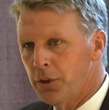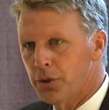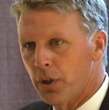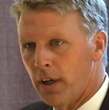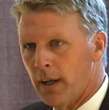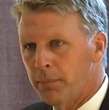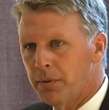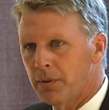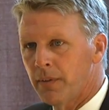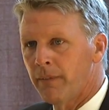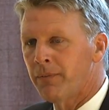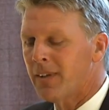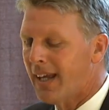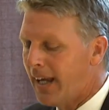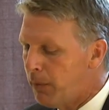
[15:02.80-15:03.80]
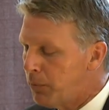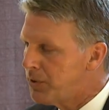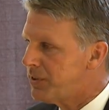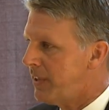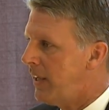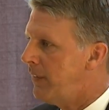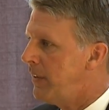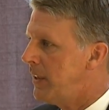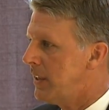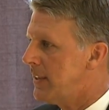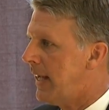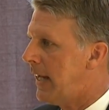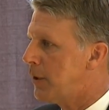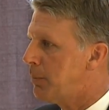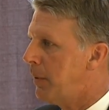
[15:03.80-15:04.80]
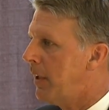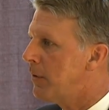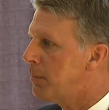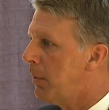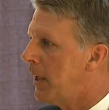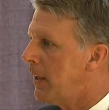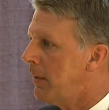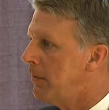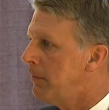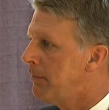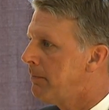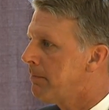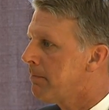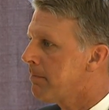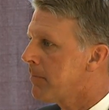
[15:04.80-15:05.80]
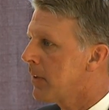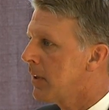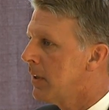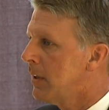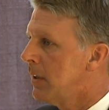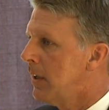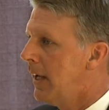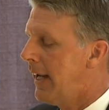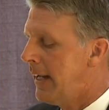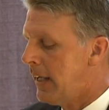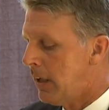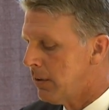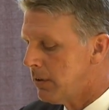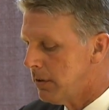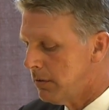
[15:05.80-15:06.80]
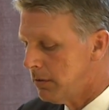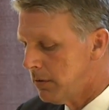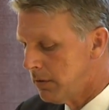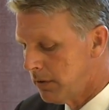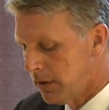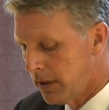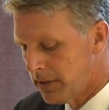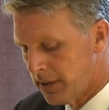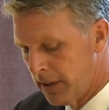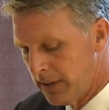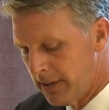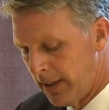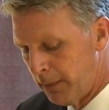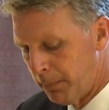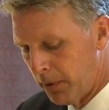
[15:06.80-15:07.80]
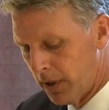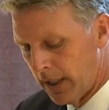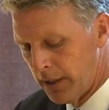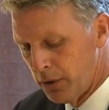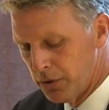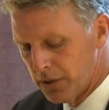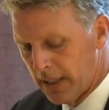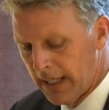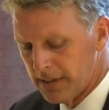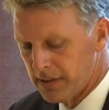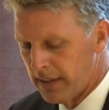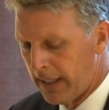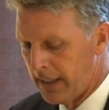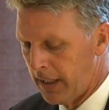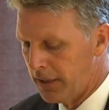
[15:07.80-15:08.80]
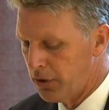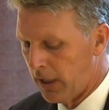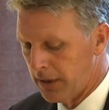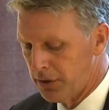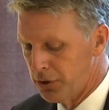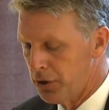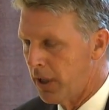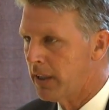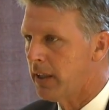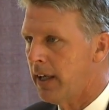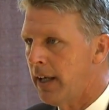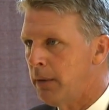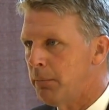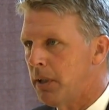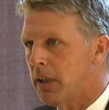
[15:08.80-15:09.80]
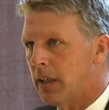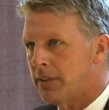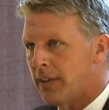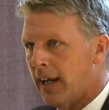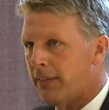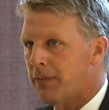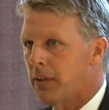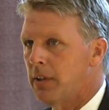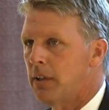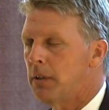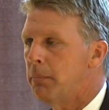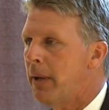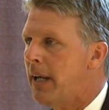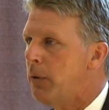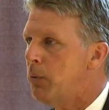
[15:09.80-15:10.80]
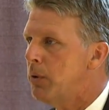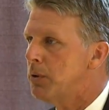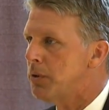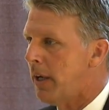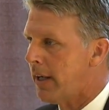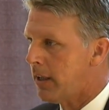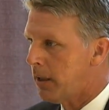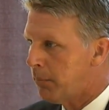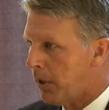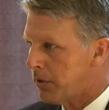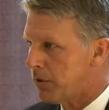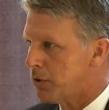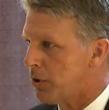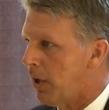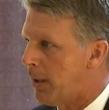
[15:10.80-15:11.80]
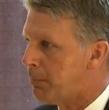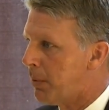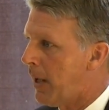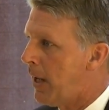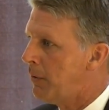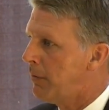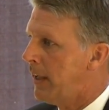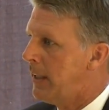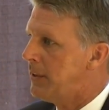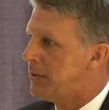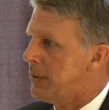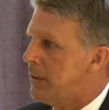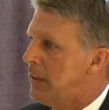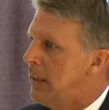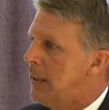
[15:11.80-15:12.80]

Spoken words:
jobs, and we're saving the taxpayers money. And it's an example I used last night. I talked to John King because after the debate we were talking about the Scott Brown race and